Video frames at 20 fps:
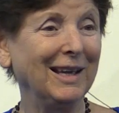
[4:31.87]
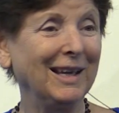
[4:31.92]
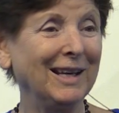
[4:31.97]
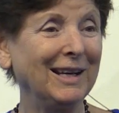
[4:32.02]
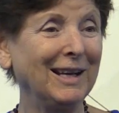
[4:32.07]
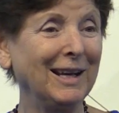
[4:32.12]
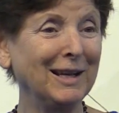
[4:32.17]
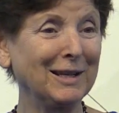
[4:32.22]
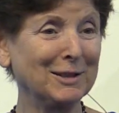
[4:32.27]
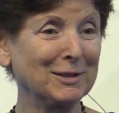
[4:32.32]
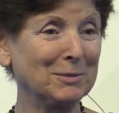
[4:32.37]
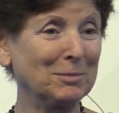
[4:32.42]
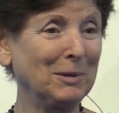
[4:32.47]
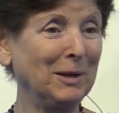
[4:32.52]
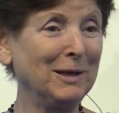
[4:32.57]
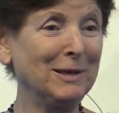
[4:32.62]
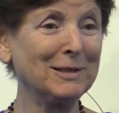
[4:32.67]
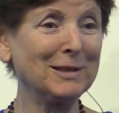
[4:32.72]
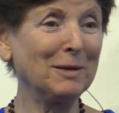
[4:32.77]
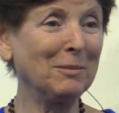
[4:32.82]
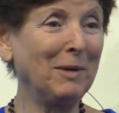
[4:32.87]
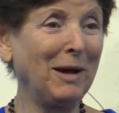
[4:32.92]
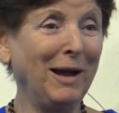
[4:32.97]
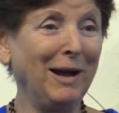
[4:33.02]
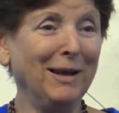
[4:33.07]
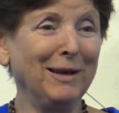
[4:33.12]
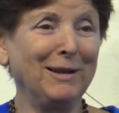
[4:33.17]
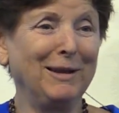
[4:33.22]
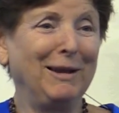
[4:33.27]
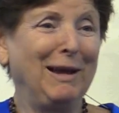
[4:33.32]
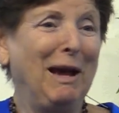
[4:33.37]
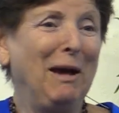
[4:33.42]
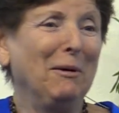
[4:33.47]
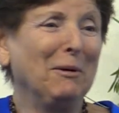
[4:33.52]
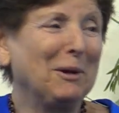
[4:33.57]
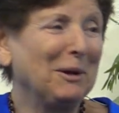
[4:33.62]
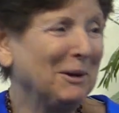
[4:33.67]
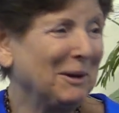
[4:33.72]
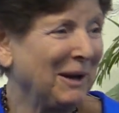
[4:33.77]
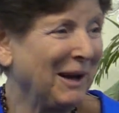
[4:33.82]
And I explained to him,
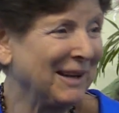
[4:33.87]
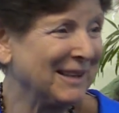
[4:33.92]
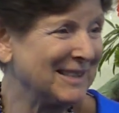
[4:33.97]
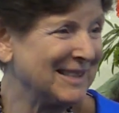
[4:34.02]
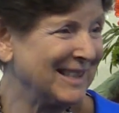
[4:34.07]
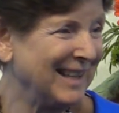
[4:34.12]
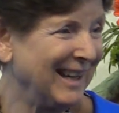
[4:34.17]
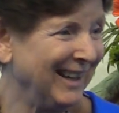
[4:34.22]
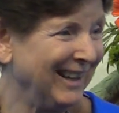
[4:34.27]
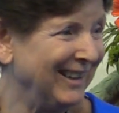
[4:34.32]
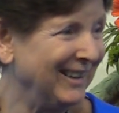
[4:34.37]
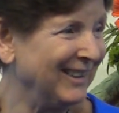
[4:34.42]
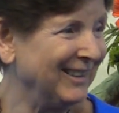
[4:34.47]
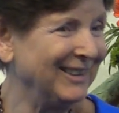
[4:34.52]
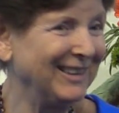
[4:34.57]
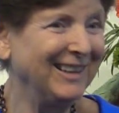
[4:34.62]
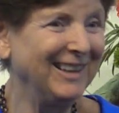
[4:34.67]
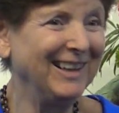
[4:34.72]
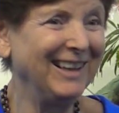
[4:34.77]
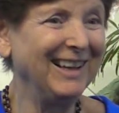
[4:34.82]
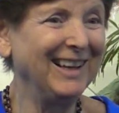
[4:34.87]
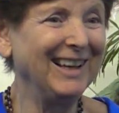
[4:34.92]
how could I tell?